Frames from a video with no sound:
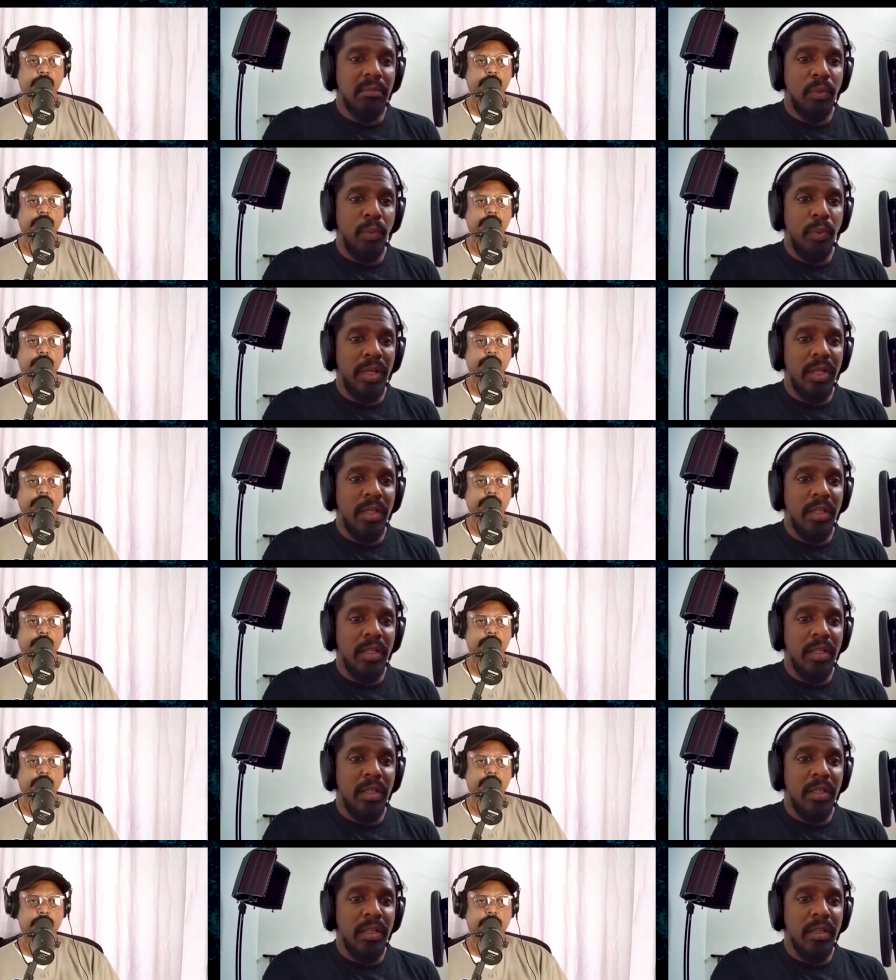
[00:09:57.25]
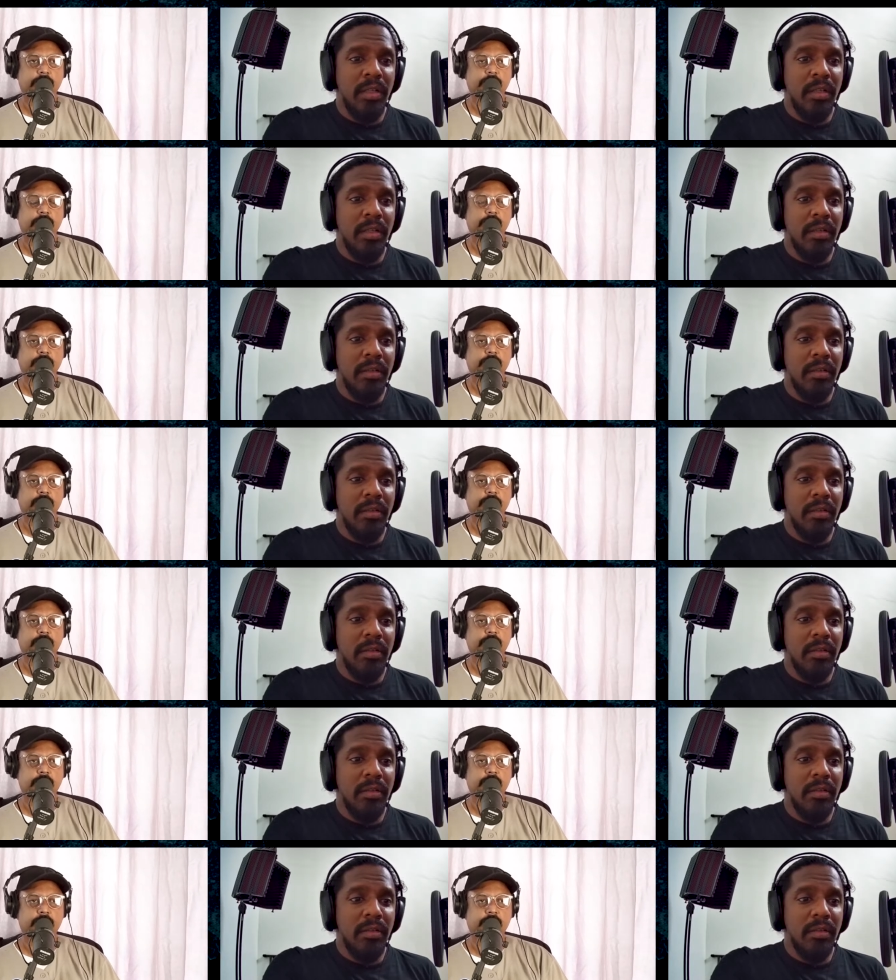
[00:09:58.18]
Speaker 1: we
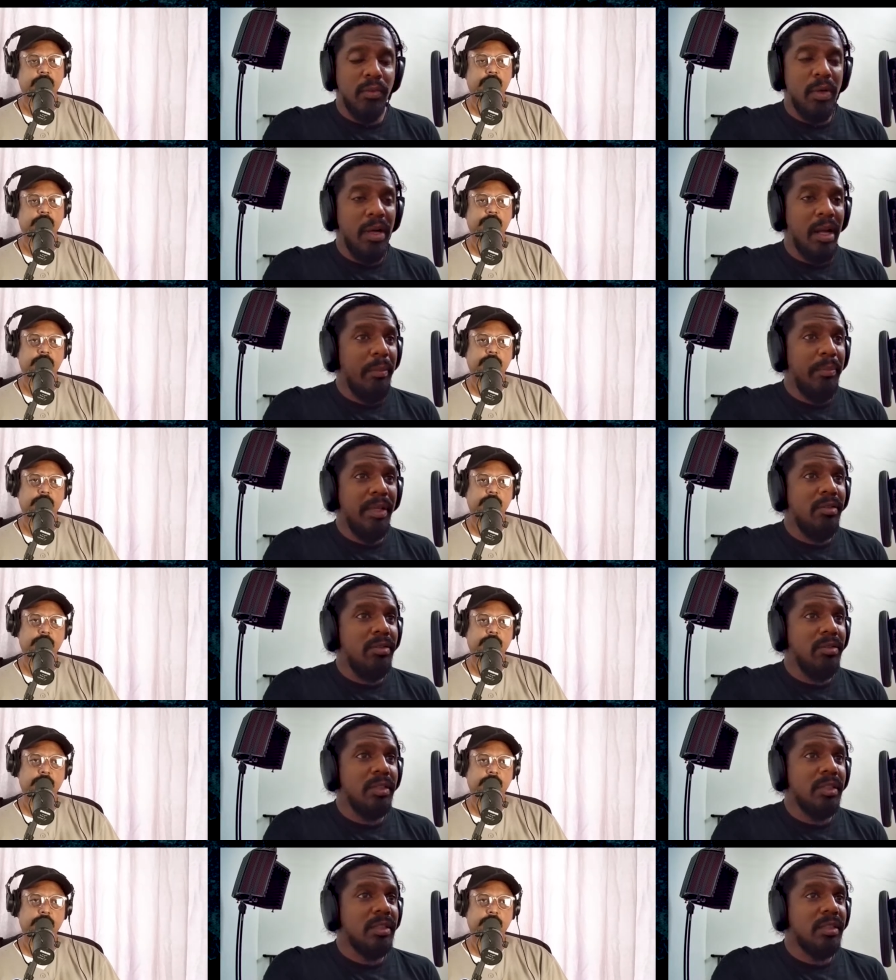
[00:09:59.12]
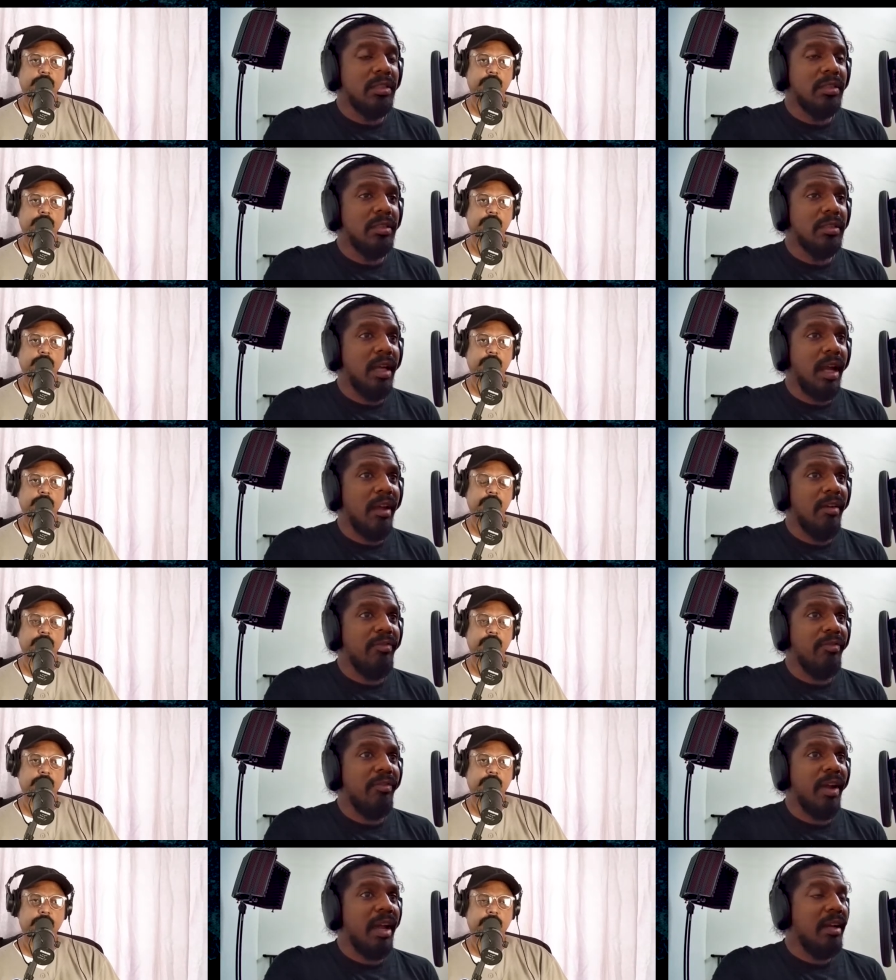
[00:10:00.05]
were happy to just
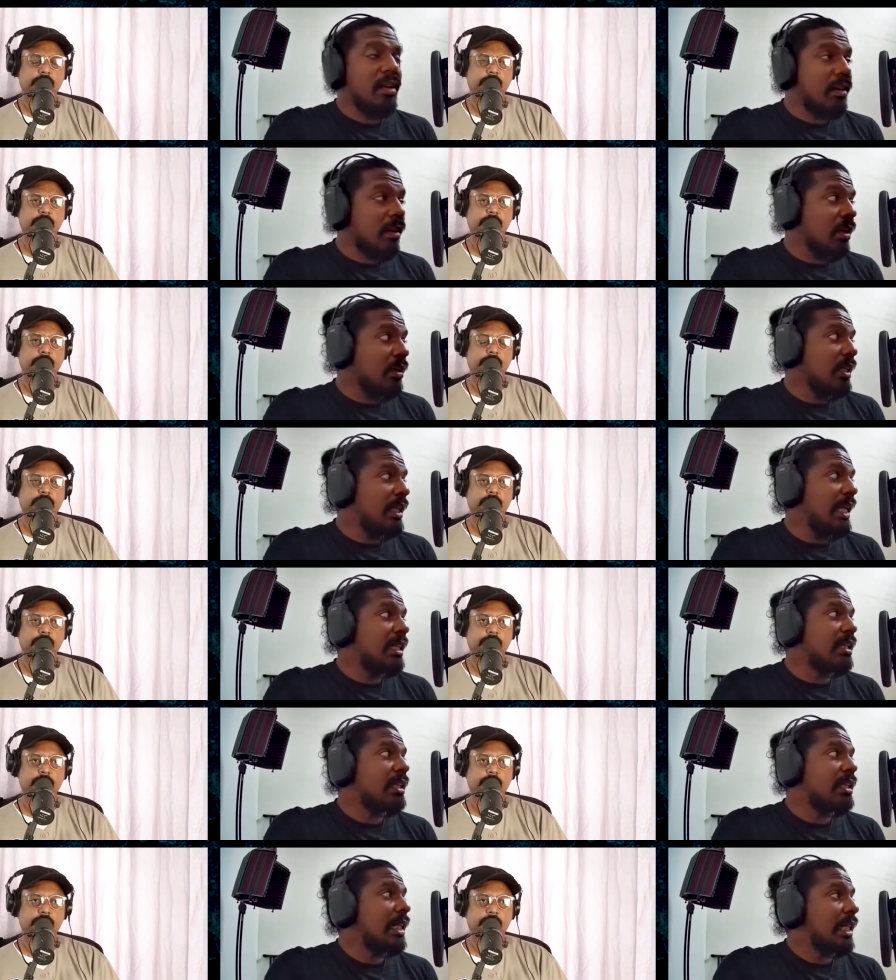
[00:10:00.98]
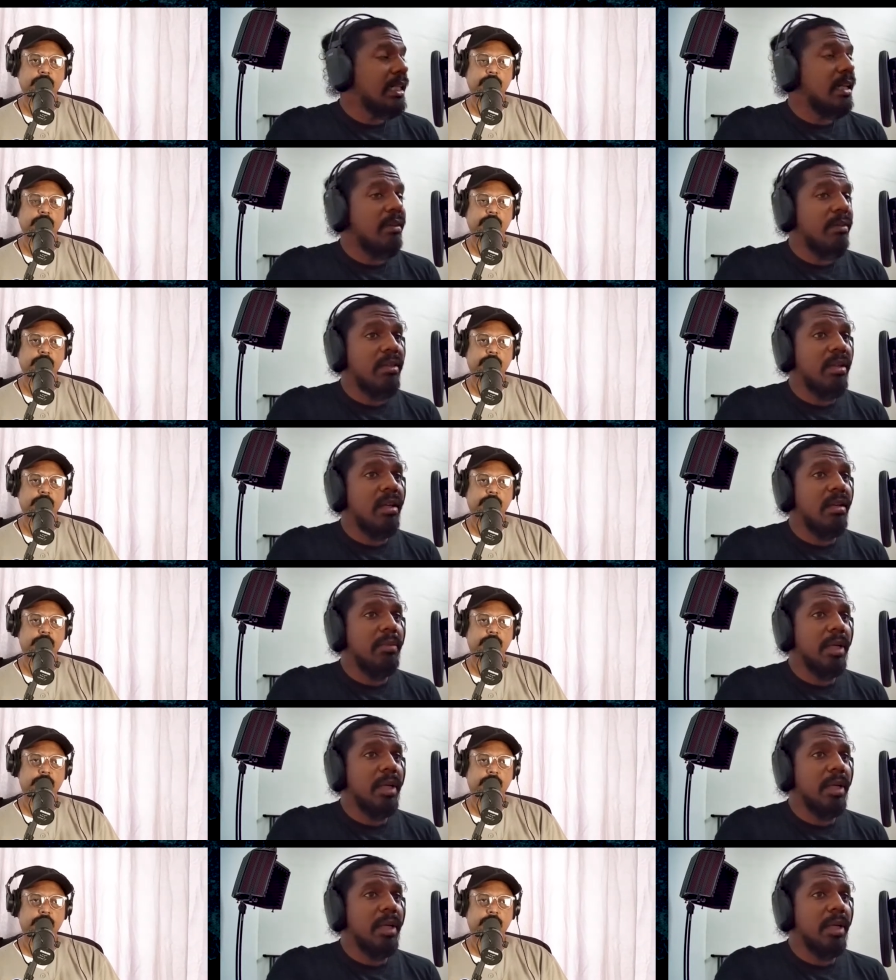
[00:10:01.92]
have had done the entire thing